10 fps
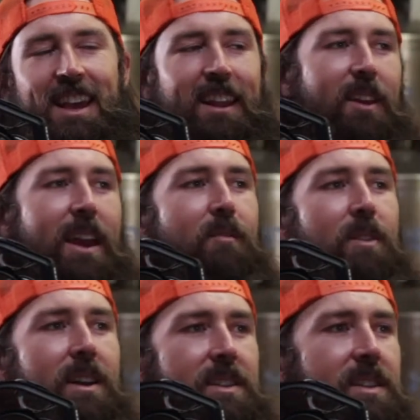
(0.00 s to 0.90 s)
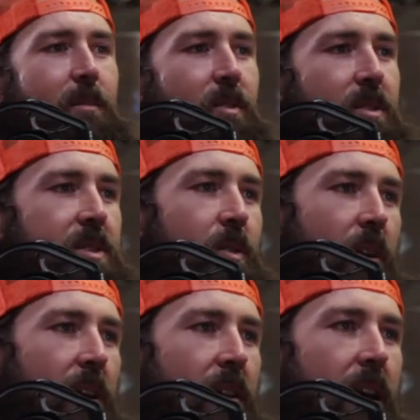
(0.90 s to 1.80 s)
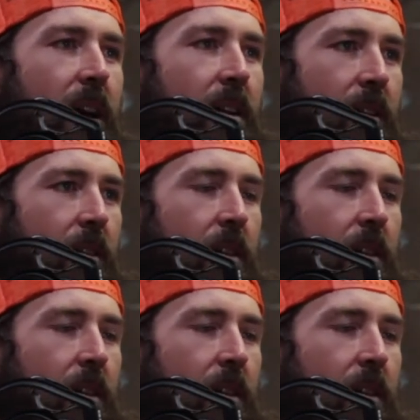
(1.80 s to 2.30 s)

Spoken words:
and everyone has a similar story to that, or